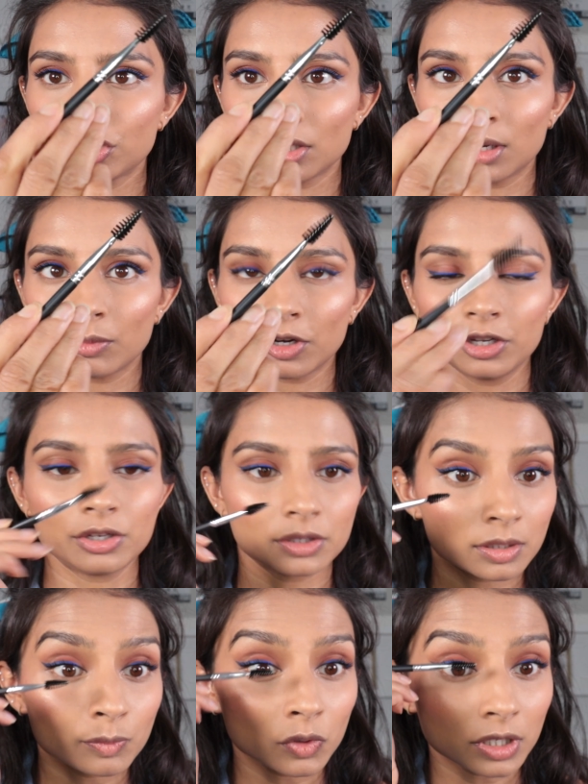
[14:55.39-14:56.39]
and I'm going to use the
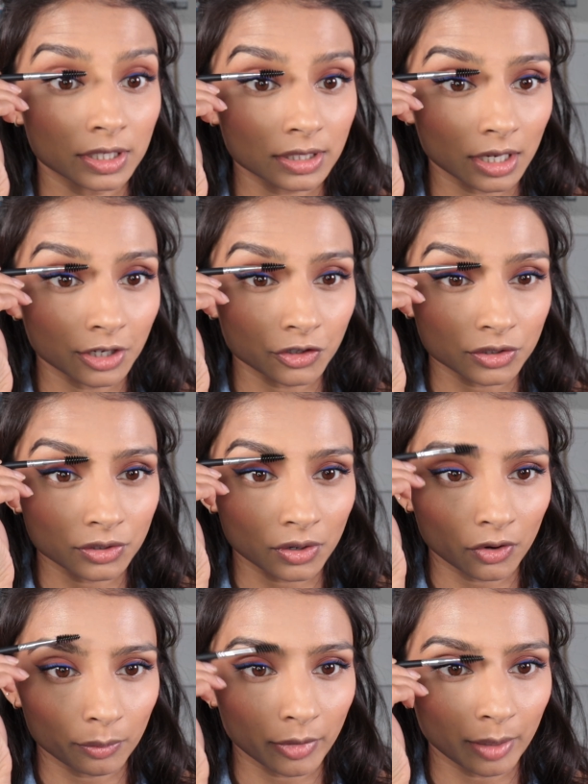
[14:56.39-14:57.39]
spoolie side just to
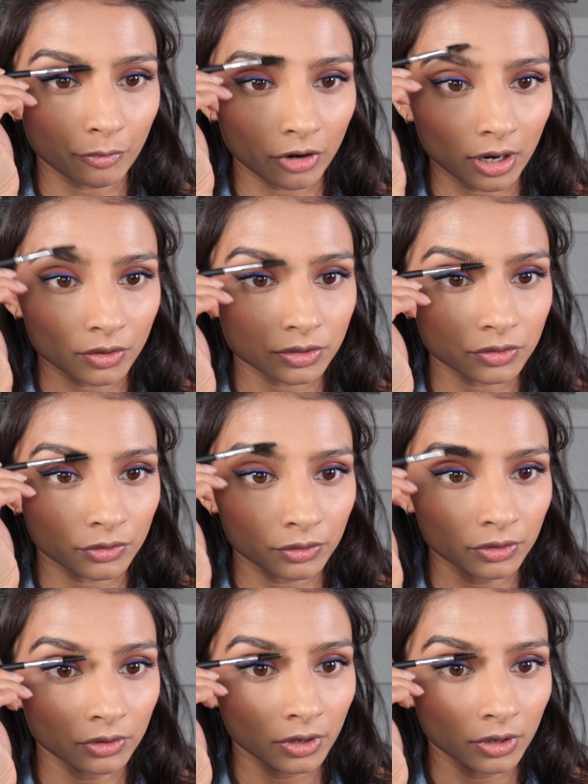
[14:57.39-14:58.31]
comb my brows through.